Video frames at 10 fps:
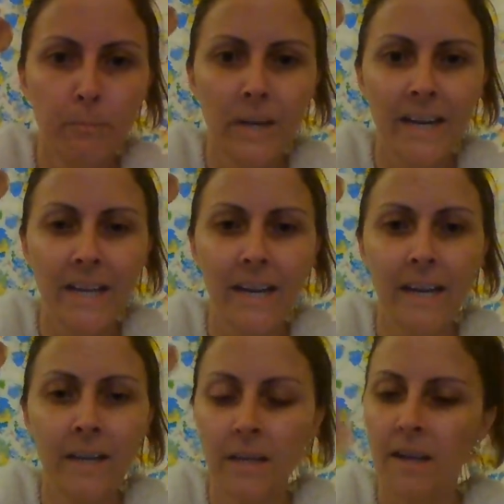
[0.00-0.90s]

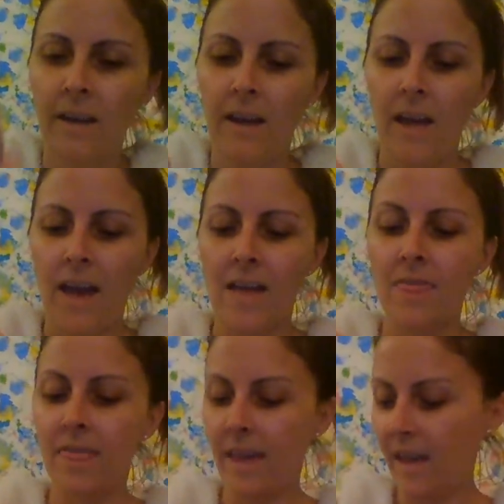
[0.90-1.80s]
Pretty.
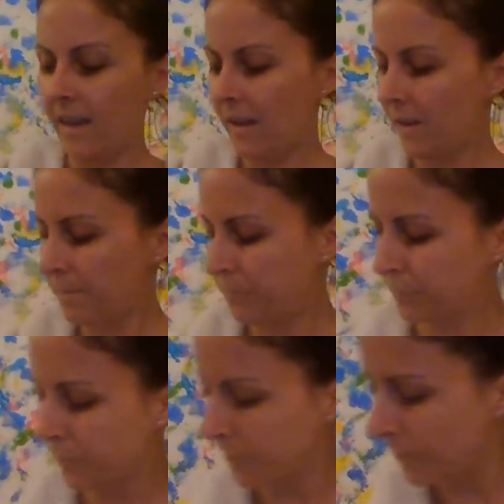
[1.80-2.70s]
And then
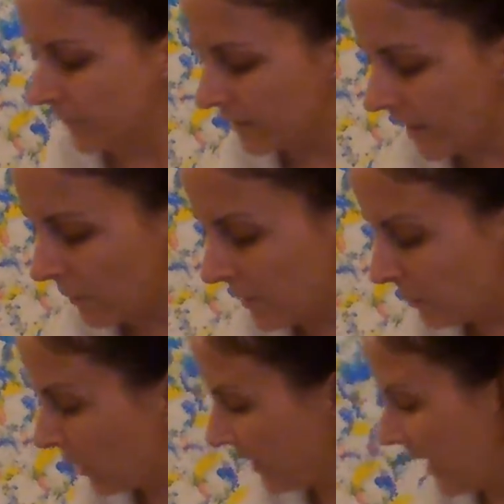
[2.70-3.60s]
that would be
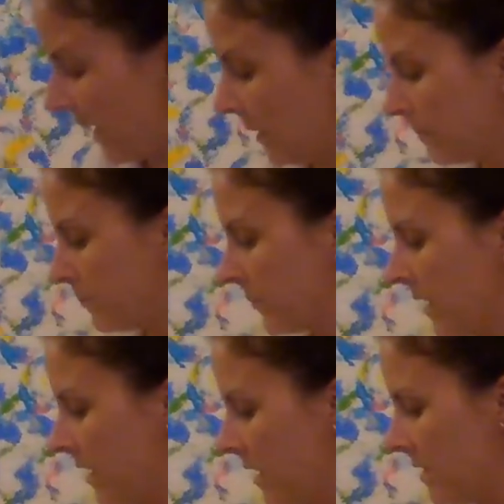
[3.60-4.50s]
one day.
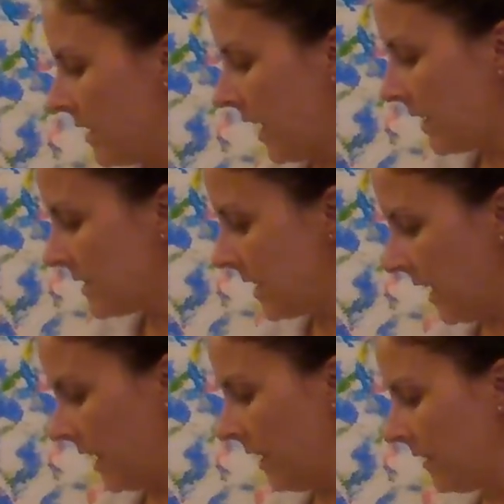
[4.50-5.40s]
The next
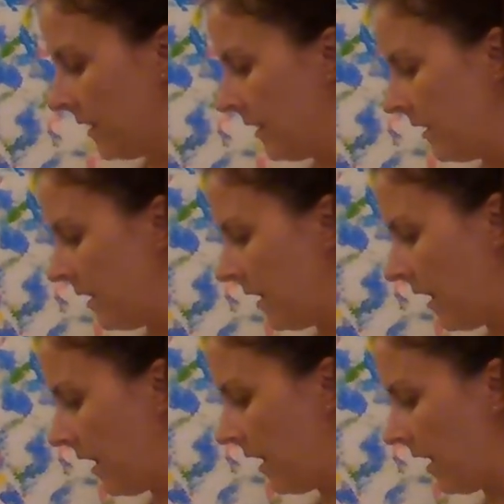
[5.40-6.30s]
day,
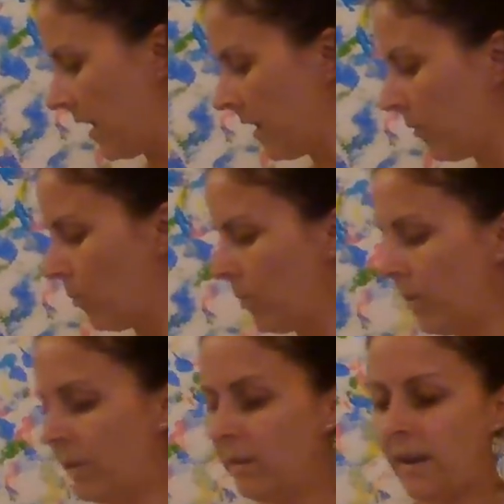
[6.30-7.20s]
I
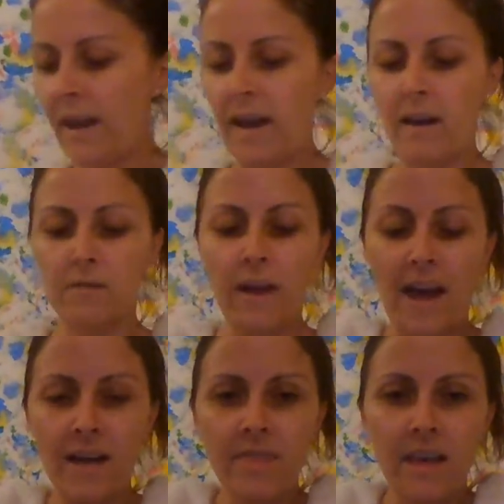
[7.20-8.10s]
would have
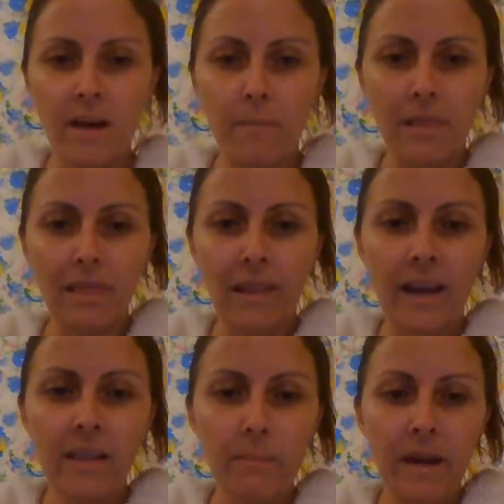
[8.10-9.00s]
had them
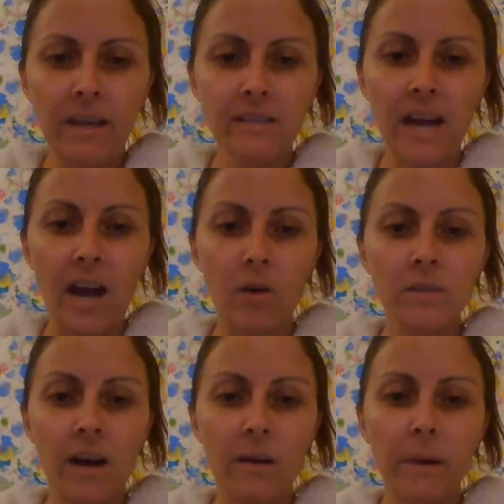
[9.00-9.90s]
lay the pennies
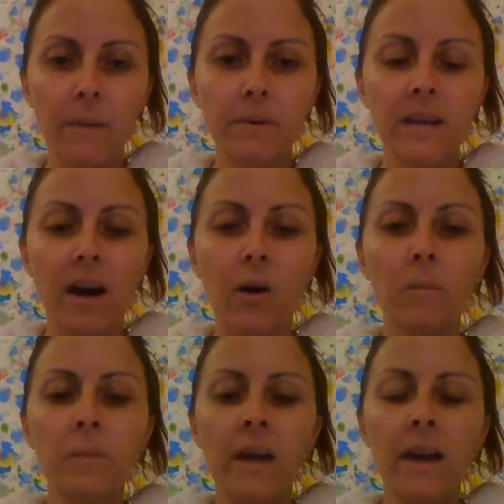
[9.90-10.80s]
out on a paper
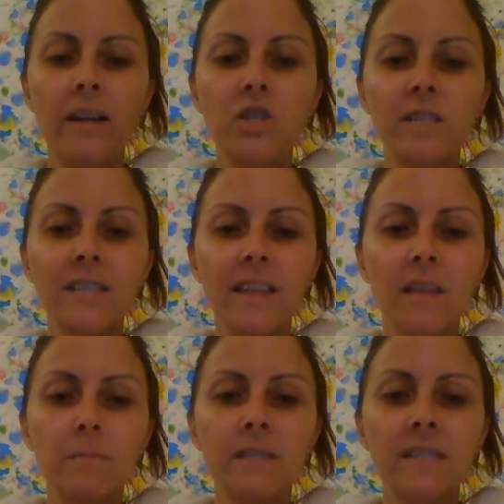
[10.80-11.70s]
towel and just let
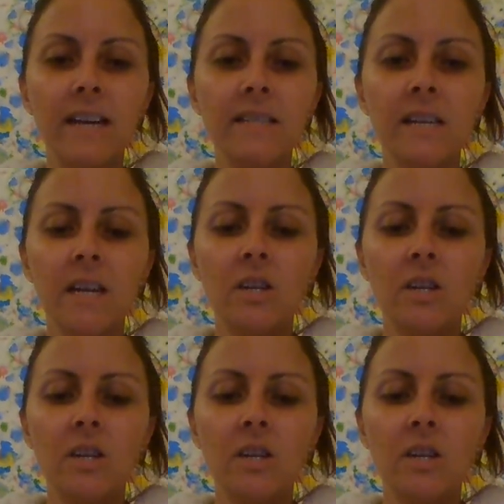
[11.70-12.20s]
them sit.